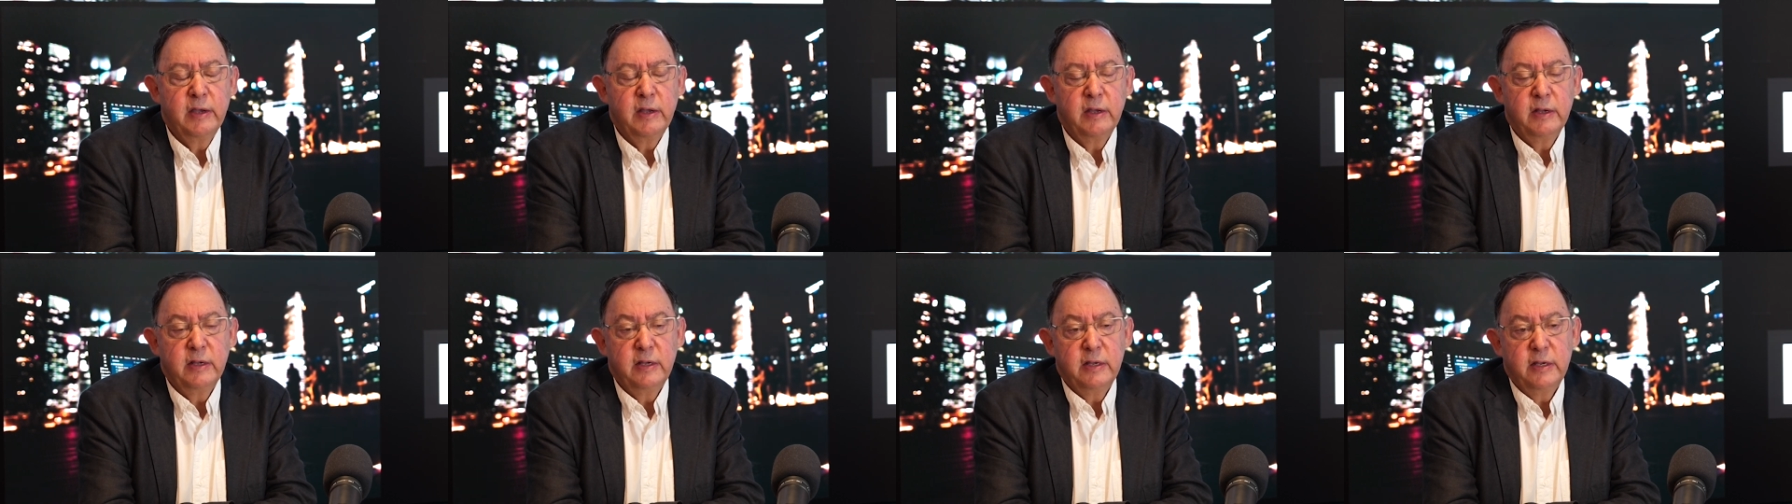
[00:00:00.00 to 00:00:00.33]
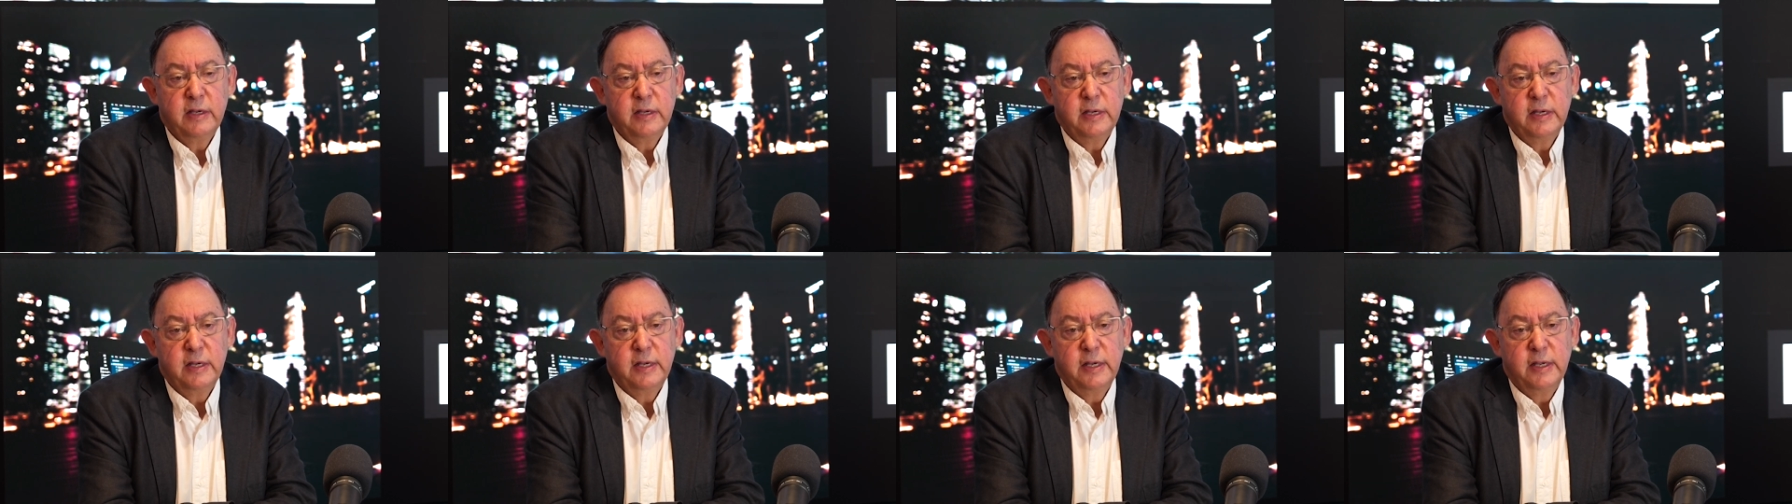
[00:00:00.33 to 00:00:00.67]

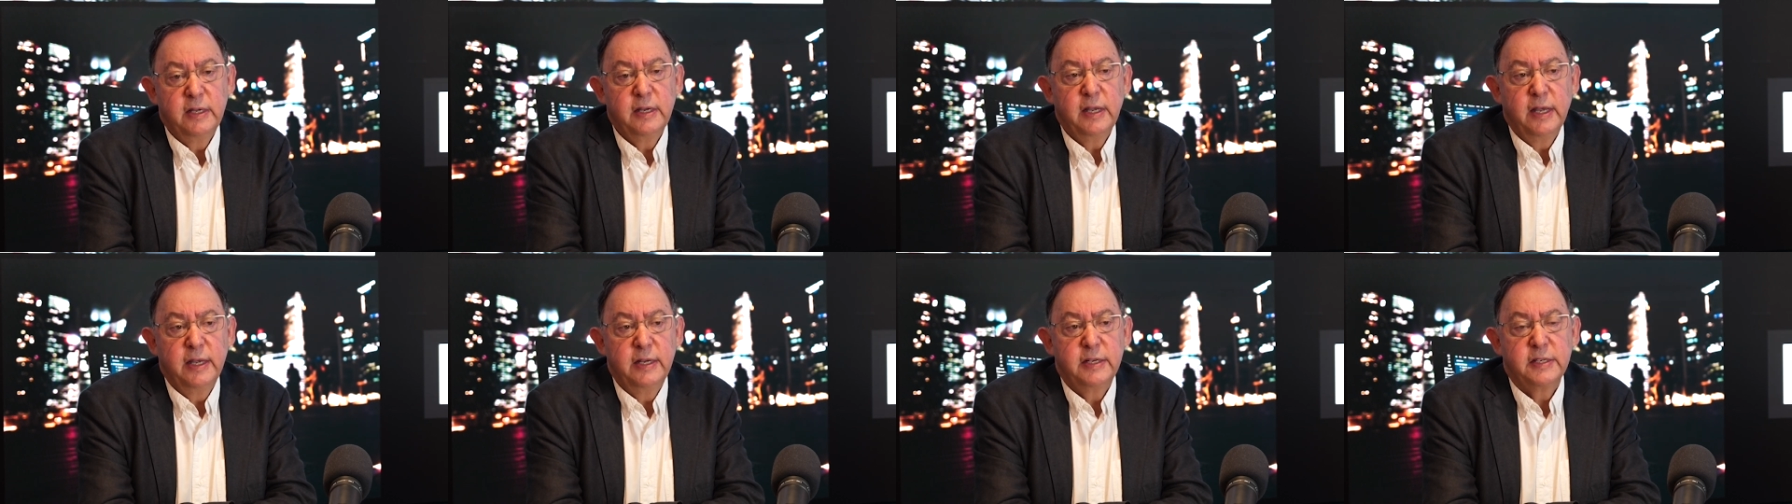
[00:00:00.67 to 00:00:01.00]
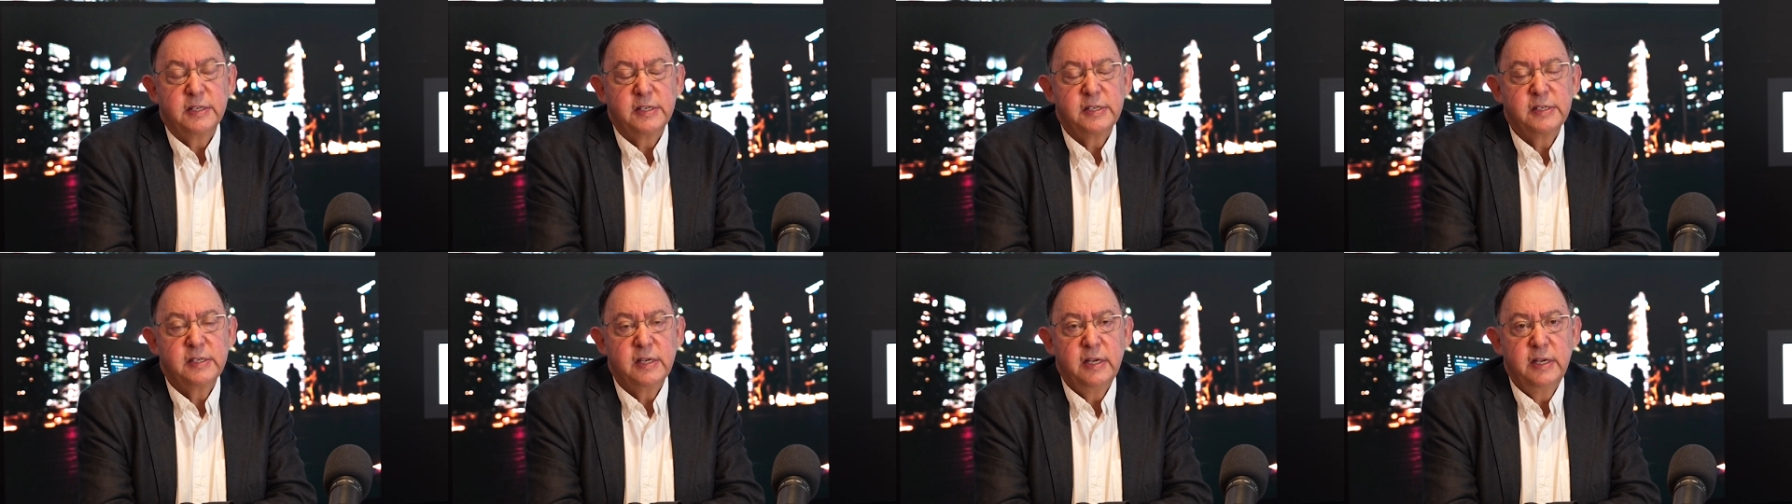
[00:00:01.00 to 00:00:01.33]

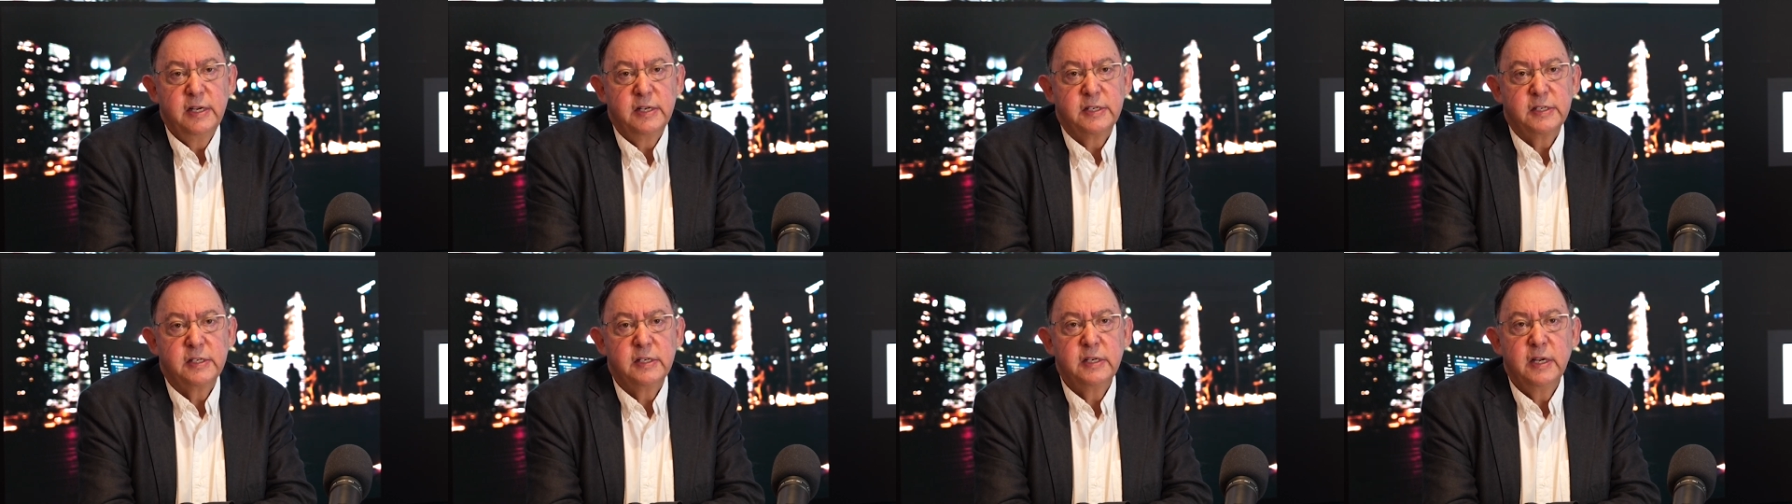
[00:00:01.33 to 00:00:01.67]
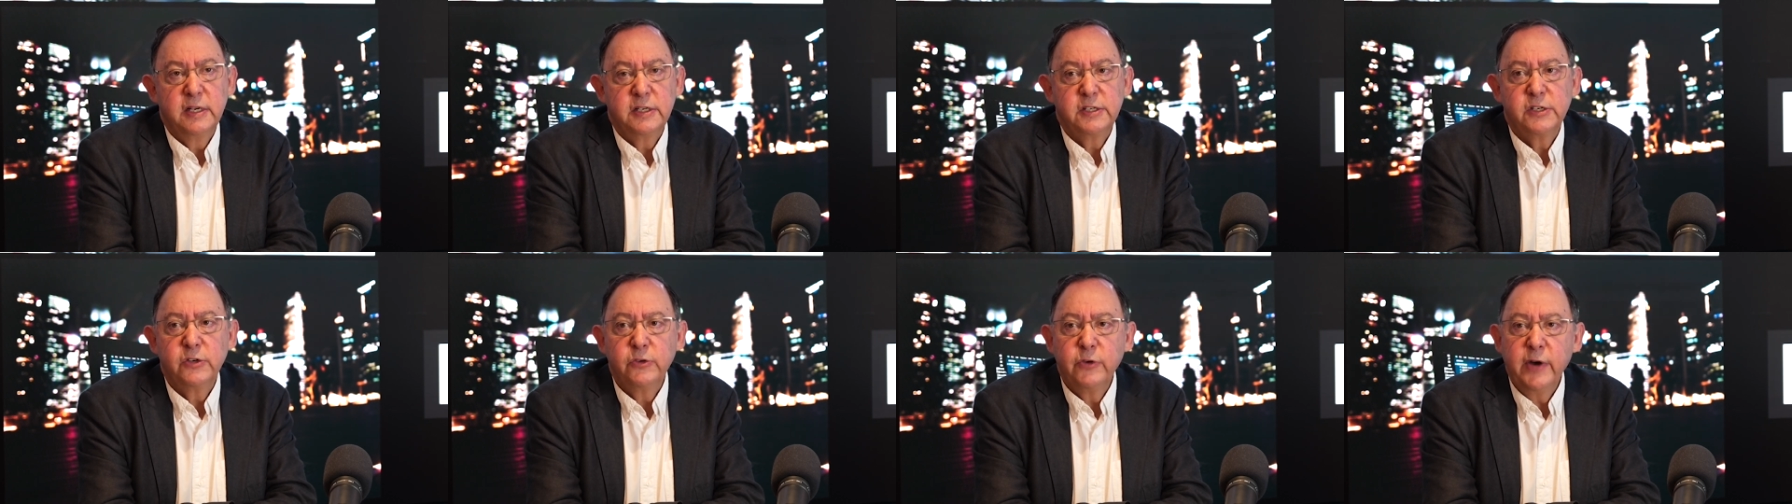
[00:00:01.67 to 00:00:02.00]
it's
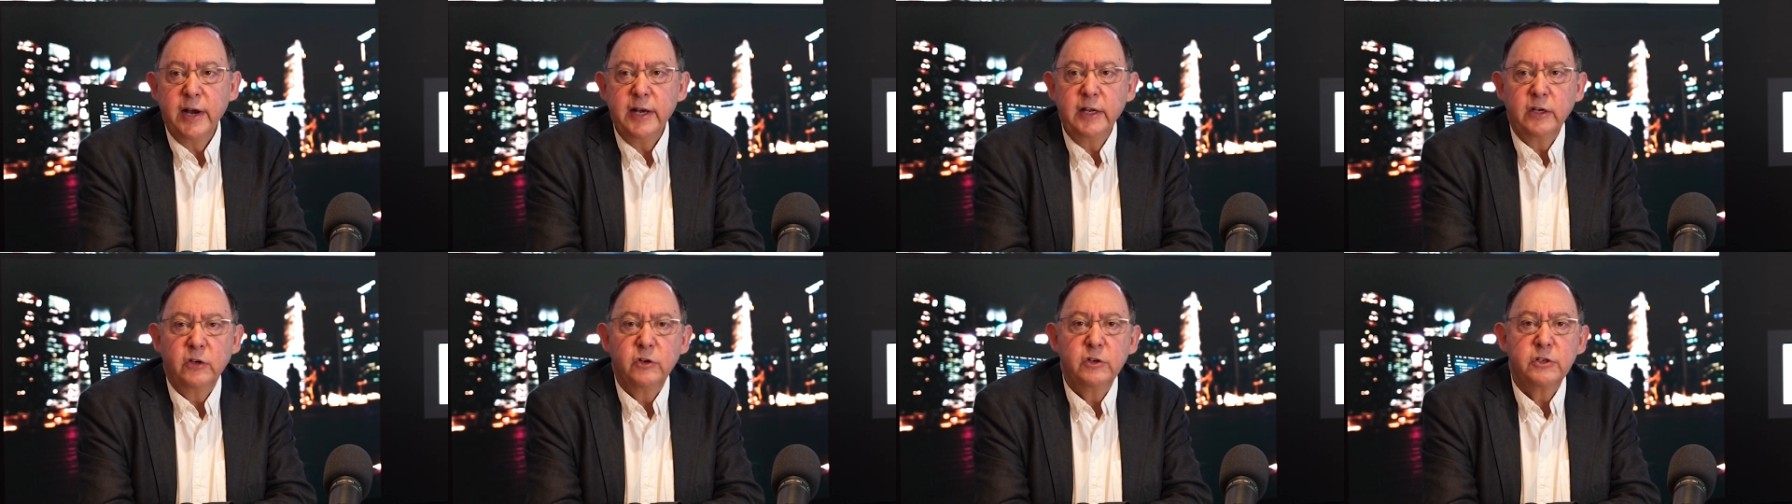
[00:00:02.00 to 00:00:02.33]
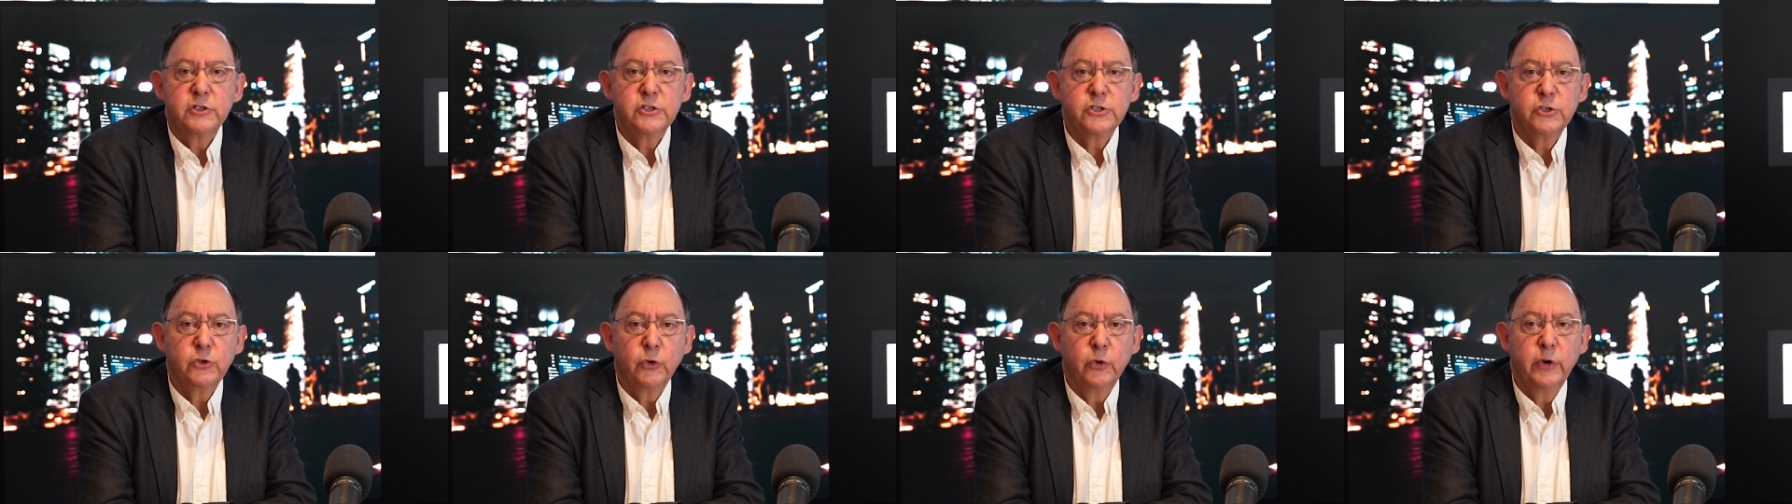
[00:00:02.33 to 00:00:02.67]
a really good
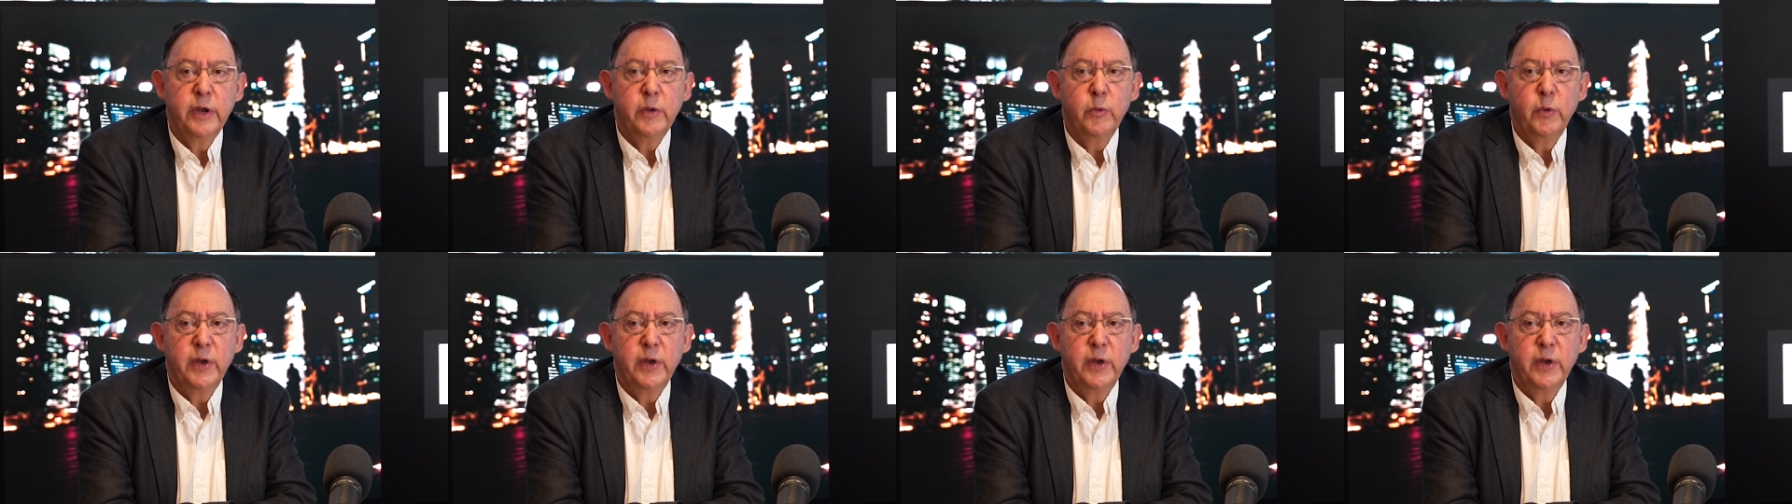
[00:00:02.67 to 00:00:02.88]
story.